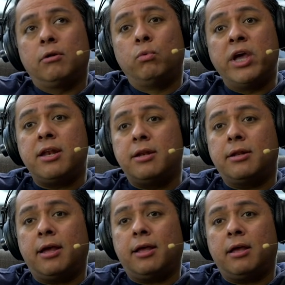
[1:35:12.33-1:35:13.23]

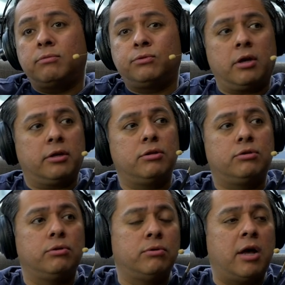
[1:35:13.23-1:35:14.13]
wind. Uh, I was talking
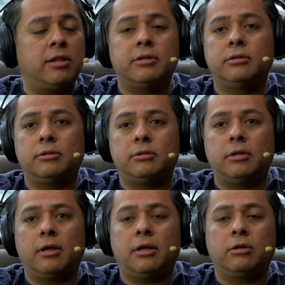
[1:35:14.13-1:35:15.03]
to Ellen
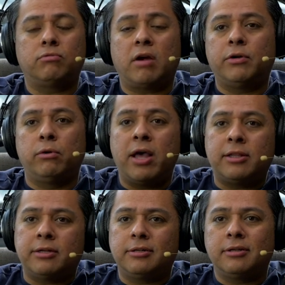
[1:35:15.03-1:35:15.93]
uh, Robert
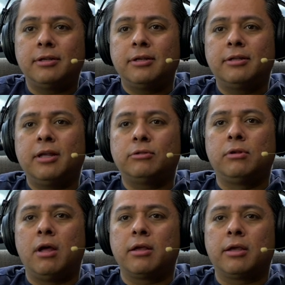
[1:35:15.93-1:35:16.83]
Llewellyn not yep.
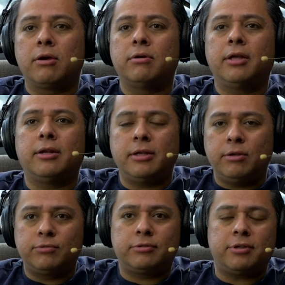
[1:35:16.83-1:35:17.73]
too long ago, and
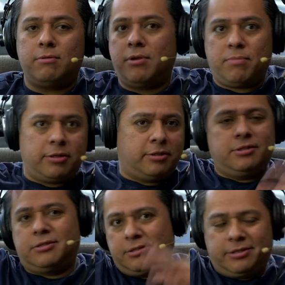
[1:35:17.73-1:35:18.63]
he was telling me about
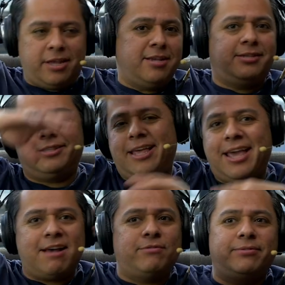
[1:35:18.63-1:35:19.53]
these things that
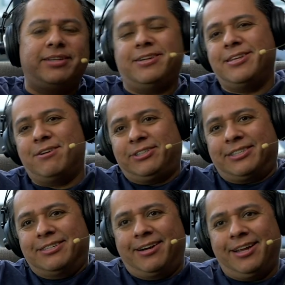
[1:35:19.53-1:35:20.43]
they have over there in the
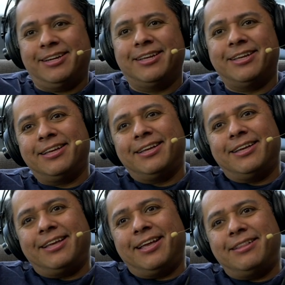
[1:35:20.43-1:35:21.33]
ocean, right?
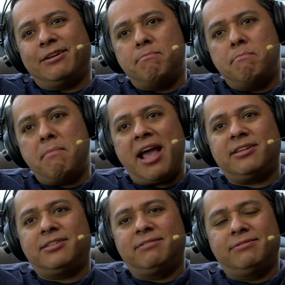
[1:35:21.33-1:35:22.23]
Exactly, and they're yeah.
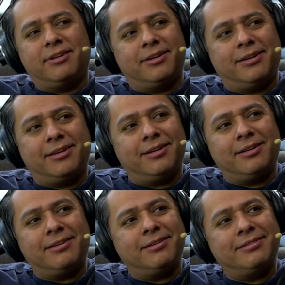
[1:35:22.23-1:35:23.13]
massive
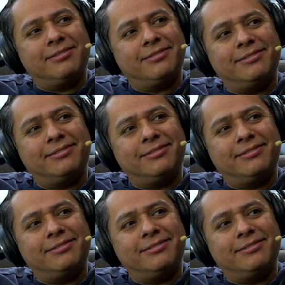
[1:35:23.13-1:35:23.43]
uh,